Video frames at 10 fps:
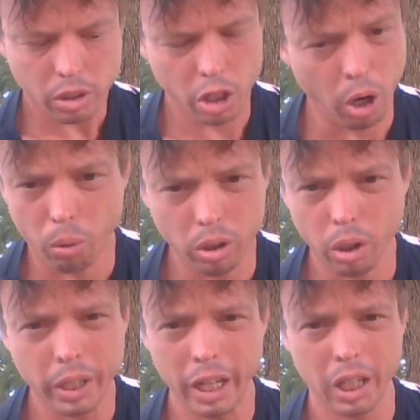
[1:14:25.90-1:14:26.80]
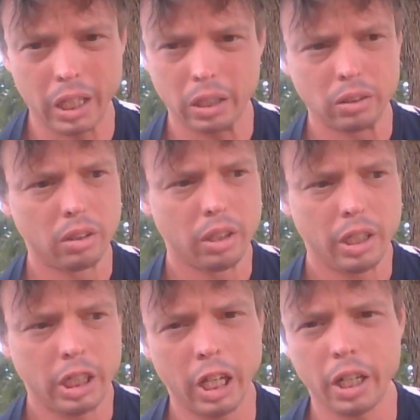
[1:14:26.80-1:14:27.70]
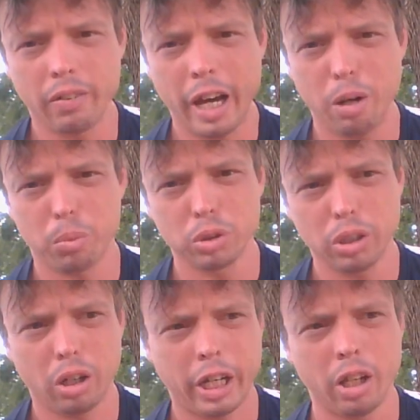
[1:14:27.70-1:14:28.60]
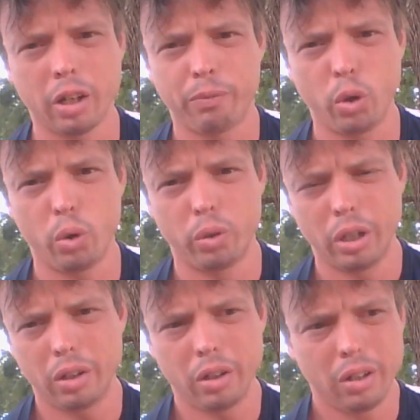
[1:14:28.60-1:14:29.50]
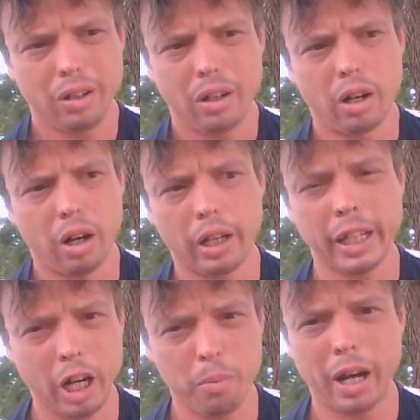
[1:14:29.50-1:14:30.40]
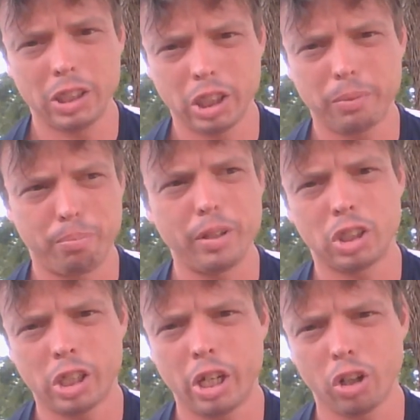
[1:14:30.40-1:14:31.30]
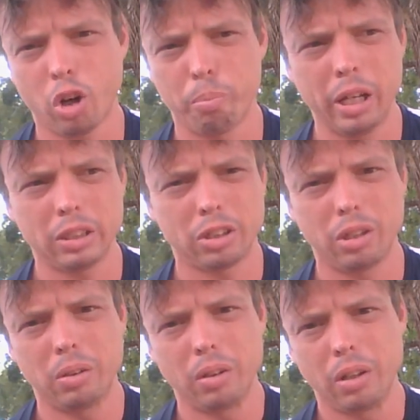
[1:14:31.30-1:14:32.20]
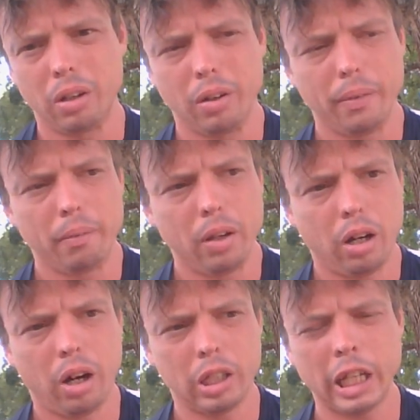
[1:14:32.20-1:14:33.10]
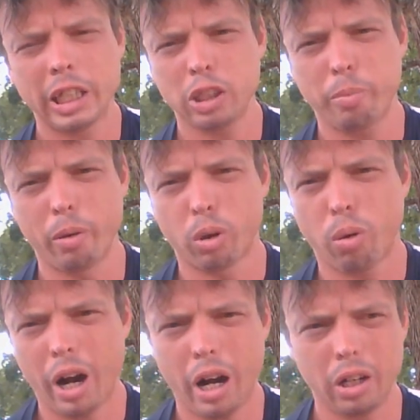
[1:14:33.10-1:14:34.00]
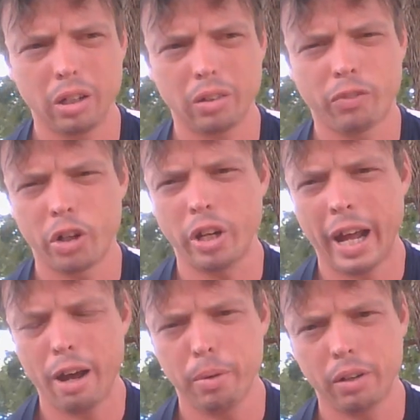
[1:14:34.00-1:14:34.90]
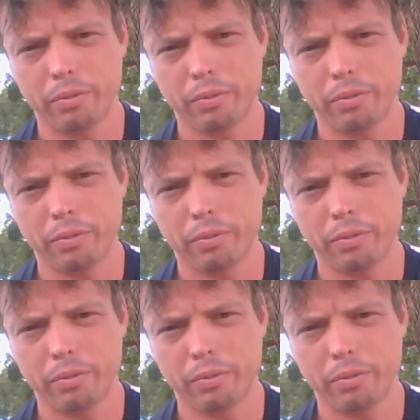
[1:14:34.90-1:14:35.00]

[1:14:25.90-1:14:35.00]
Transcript: You don't want no killing of animals or killing of food. I think everybody should kill their own meats too. I think that should be required for you to have.